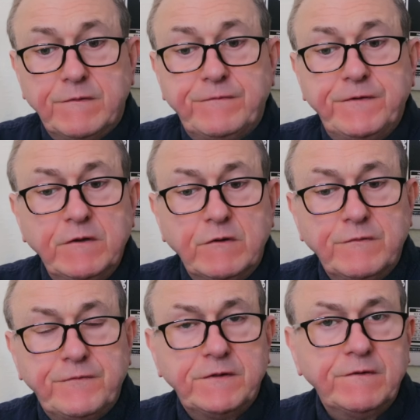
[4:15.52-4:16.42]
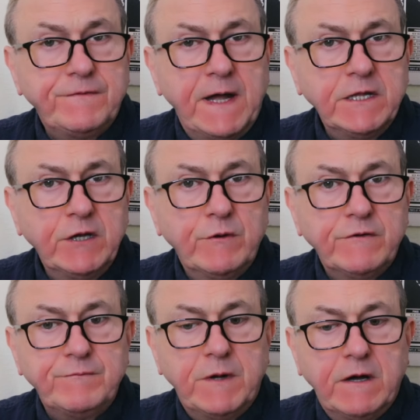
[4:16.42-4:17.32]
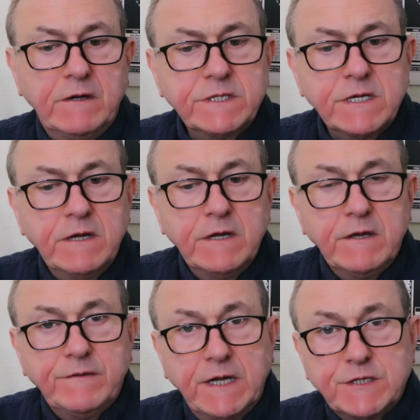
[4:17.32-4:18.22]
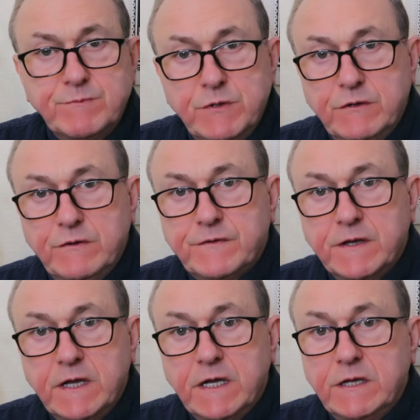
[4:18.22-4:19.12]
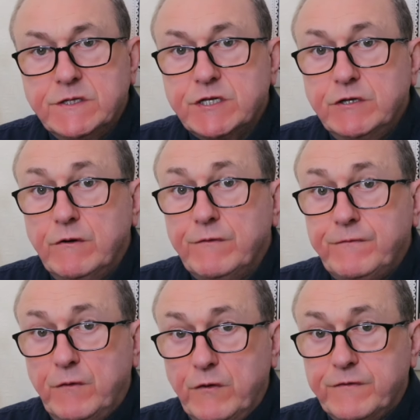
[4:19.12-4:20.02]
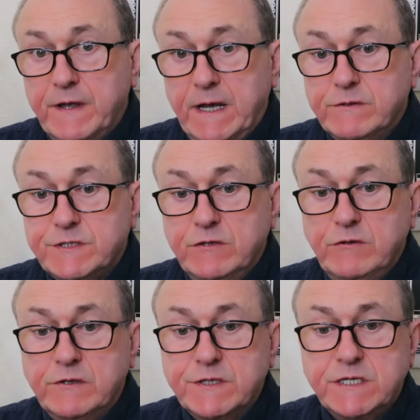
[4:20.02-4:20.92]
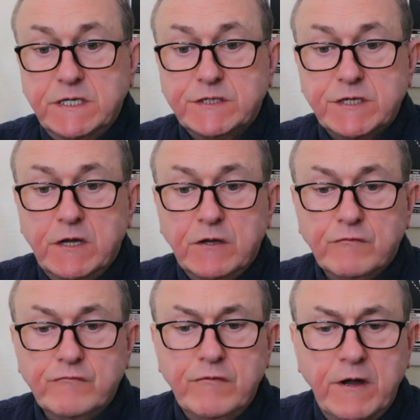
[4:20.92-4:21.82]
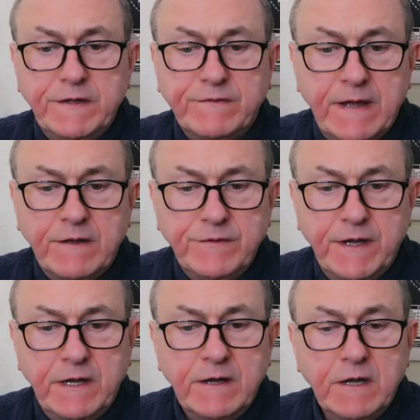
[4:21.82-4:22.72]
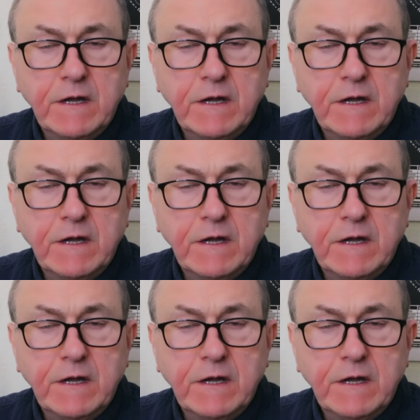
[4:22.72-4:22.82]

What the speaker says: feel for the value of Mars, that's moved into your fourth house, and you can see it's right down there